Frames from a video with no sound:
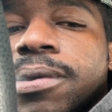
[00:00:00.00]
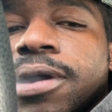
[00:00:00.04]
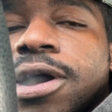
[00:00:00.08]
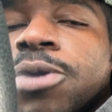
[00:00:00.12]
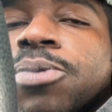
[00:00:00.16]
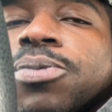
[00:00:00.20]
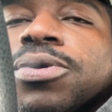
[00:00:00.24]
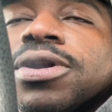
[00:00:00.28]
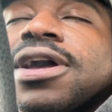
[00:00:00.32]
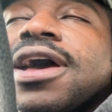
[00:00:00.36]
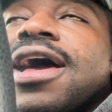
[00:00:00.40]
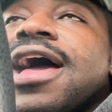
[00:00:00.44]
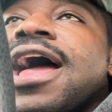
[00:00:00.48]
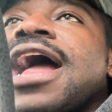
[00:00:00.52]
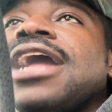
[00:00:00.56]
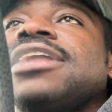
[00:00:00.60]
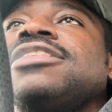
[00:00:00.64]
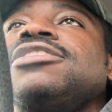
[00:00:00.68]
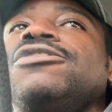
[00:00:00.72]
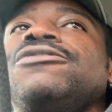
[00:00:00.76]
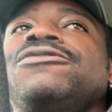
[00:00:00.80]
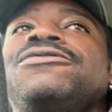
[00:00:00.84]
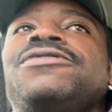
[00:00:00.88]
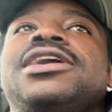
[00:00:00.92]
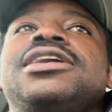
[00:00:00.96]
I want to
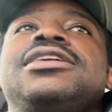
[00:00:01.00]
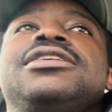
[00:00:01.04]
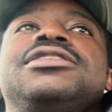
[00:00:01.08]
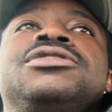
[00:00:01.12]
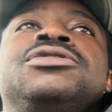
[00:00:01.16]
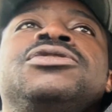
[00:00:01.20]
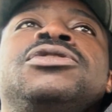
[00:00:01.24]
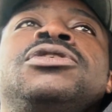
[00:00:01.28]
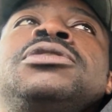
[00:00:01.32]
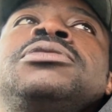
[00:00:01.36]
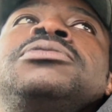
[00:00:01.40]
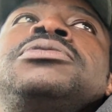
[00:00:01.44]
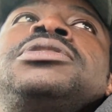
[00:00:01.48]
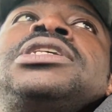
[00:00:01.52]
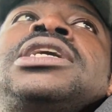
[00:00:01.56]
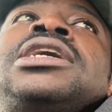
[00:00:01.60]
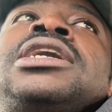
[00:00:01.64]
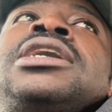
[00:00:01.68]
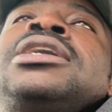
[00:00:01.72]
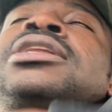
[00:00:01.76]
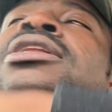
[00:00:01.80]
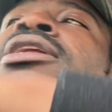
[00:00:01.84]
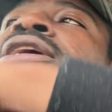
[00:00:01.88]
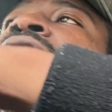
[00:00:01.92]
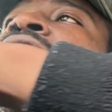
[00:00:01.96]
activate, you know what I'm
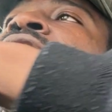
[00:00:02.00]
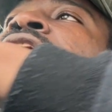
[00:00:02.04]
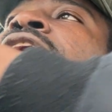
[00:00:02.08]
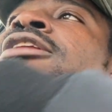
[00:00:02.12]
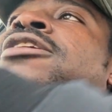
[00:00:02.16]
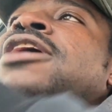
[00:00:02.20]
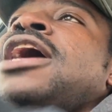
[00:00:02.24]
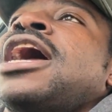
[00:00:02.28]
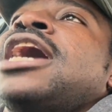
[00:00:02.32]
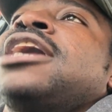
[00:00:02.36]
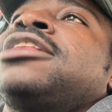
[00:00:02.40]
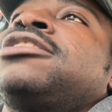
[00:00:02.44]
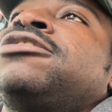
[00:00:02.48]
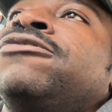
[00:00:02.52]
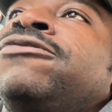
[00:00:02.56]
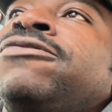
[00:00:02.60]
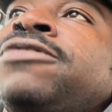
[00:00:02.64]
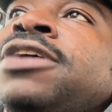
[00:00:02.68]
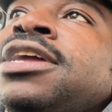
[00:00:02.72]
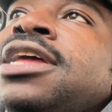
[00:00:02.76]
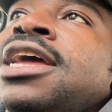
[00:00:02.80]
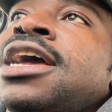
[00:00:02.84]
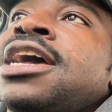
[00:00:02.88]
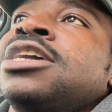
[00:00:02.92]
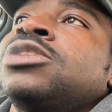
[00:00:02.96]
saying? And
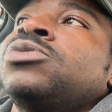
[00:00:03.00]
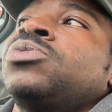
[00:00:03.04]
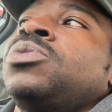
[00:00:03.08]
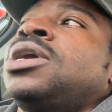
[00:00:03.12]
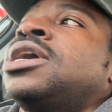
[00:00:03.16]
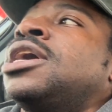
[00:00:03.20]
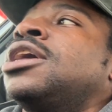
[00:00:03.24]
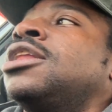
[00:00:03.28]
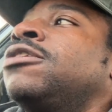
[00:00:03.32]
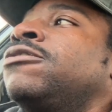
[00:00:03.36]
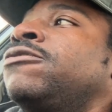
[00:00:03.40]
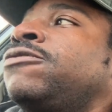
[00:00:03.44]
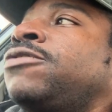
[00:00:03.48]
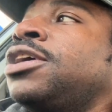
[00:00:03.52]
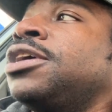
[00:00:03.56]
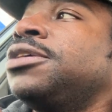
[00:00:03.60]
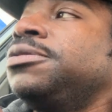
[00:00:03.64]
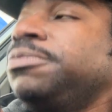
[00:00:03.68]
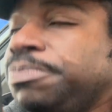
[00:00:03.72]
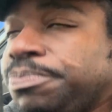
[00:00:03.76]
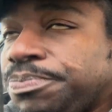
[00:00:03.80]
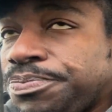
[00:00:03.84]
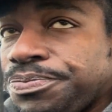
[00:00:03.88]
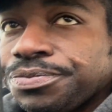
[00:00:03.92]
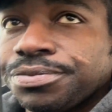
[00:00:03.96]
activate as we elevate,
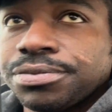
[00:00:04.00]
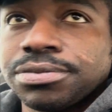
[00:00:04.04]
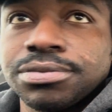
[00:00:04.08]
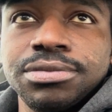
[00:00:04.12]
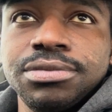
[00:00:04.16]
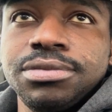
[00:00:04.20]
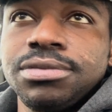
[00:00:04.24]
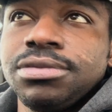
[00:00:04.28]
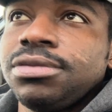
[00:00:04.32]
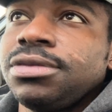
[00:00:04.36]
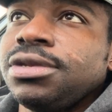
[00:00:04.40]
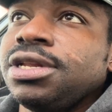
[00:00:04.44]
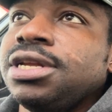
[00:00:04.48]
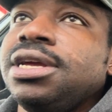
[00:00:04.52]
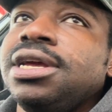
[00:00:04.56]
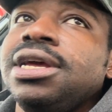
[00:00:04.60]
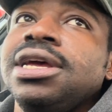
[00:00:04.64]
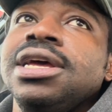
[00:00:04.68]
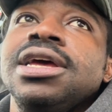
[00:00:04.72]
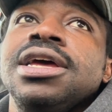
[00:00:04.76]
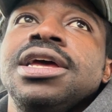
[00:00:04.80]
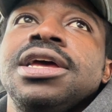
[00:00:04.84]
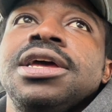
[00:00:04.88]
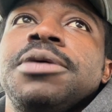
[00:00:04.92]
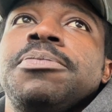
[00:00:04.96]

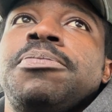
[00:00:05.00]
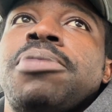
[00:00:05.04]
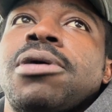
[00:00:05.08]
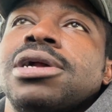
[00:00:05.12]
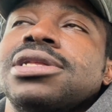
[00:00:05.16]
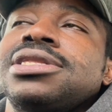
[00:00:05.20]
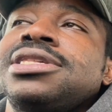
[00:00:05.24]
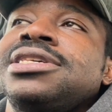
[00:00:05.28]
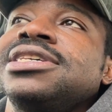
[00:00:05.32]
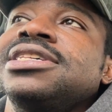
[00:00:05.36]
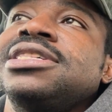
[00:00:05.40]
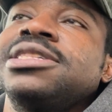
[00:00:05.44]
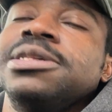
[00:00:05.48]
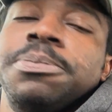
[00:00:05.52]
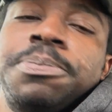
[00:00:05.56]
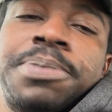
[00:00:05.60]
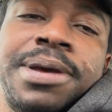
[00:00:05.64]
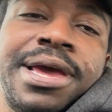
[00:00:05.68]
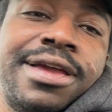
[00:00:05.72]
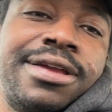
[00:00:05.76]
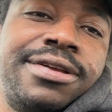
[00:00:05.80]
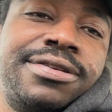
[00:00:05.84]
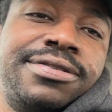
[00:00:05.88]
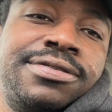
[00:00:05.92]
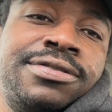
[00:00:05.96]

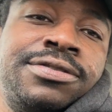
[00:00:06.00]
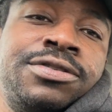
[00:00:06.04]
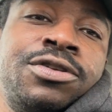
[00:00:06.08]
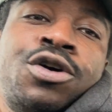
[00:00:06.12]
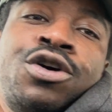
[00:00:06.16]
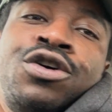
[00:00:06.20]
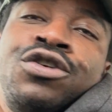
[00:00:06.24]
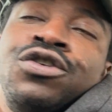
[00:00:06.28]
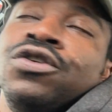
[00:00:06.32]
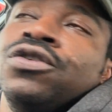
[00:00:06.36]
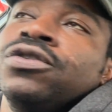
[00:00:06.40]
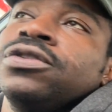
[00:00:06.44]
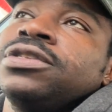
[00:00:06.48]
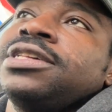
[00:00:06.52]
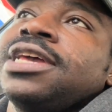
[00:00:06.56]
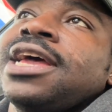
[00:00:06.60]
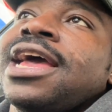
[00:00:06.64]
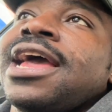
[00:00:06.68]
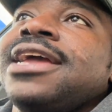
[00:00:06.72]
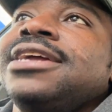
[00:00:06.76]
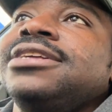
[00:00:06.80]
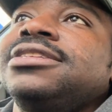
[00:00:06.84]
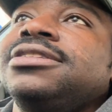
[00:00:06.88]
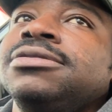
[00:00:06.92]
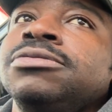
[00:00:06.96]
participate, in all those
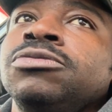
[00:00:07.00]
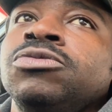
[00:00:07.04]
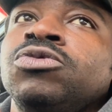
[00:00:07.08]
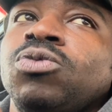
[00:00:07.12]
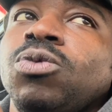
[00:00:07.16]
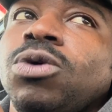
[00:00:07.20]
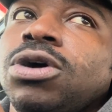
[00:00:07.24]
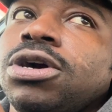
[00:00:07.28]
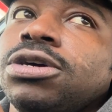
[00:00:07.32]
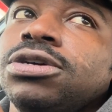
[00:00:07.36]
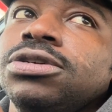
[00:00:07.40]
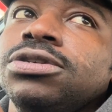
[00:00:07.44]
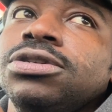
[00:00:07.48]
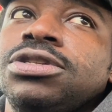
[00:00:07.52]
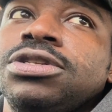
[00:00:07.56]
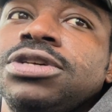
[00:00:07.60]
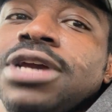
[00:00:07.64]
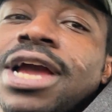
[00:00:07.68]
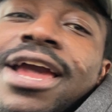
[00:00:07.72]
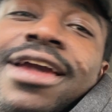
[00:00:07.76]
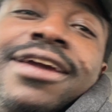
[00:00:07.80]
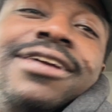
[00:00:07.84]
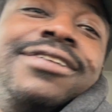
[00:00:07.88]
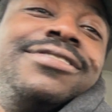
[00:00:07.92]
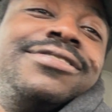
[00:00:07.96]
eight words,
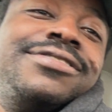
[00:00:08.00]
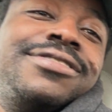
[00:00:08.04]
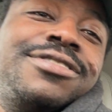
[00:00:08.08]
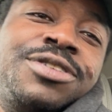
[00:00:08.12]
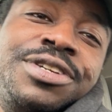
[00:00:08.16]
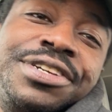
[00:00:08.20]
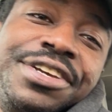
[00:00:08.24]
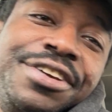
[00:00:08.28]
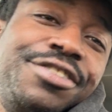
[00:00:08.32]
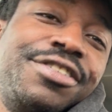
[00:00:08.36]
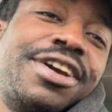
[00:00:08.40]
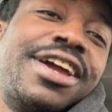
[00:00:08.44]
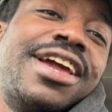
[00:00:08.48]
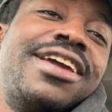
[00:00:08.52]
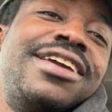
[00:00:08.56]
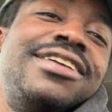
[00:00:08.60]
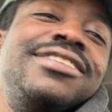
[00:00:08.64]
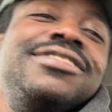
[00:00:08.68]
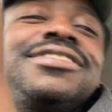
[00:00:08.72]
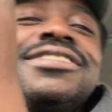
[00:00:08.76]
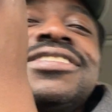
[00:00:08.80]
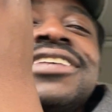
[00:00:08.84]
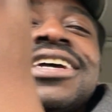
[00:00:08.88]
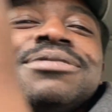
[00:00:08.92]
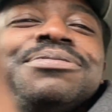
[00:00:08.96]
eight, year
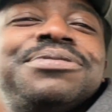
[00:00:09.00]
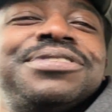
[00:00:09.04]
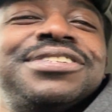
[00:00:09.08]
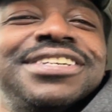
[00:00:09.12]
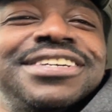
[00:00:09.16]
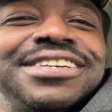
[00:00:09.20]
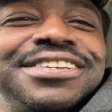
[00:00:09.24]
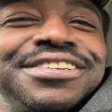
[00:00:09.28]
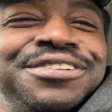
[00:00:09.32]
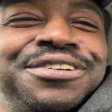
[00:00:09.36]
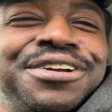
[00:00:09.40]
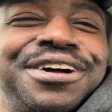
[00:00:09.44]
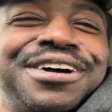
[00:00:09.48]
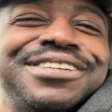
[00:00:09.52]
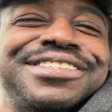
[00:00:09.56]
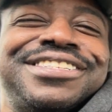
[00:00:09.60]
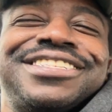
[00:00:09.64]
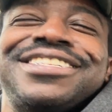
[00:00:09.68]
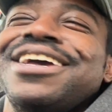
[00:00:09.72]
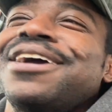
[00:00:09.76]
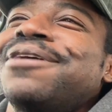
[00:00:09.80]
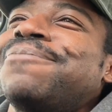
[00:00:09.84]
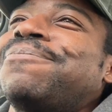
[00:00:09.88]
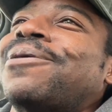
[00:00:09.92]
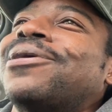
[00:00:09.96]
eight type shit. You know what I'm
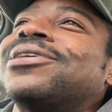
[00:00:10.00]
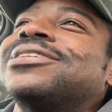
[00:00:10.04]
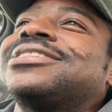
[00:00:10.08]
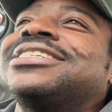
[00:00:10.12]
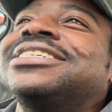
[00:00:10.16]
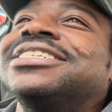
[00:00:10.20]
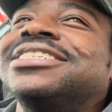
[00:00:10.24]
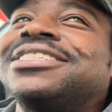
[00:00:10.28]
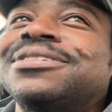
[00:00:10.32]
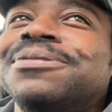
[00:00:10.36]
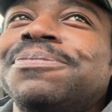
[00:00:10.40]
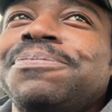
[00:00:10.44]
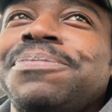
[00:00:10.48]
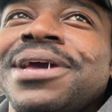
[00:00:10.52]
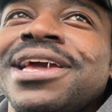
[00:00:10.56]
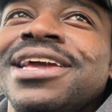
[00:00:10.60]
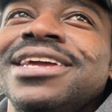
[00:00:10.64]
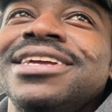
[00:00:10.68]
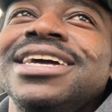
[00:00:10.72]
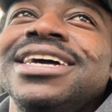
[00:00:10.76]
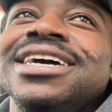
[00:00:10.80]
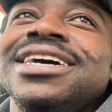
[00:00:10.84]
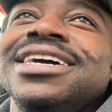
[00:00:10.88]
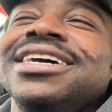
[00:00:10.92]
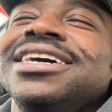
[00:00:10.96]
saying?
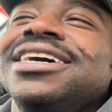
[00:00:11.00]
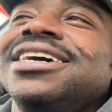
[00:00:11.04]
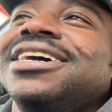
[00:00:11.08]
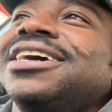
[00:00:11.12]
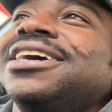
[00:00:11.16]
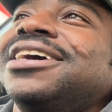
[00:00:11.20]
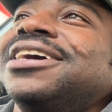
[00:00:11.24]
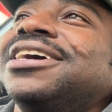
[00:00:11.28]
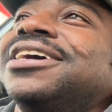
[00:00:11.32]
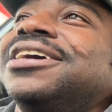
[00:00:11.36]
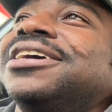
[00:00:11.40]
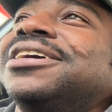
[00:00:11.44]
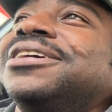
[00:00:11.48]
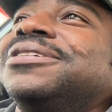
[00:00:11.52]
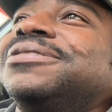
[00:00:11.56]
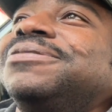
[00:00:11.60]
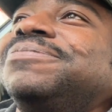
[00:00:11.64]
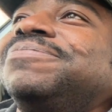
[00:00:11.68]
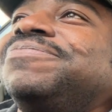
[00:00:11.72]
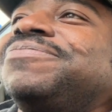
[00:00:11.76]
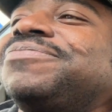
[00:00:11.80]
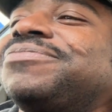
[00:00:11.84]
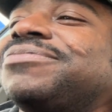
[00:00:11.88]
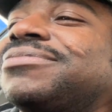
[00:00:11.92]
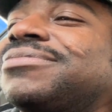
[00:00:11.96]
Participate.
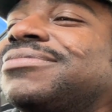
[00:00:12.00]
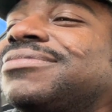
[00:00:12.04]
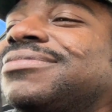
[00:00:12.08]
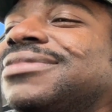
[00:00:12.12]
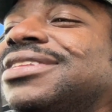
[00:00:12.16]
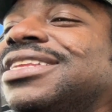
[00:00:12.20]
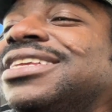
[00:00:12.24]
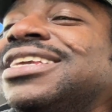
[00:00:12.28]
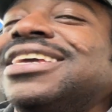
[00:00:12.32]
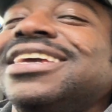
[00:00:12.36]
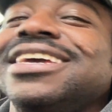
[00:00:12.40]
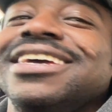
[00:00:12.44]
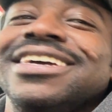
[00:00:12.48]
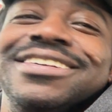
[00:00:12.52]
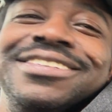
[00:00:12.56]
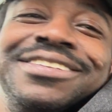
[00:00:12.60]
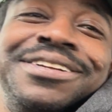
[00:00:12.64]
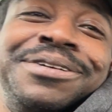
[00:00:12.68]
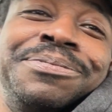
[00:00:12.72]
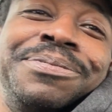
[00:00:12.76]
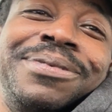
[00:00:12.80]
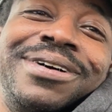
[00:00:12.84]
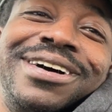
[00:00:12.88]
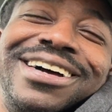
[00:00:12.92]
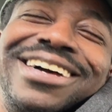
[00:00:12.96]
Um, yeah,
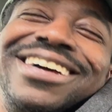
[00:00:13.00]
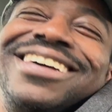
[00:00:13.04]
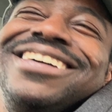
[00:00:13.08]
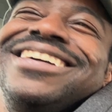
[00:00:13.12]
never mind.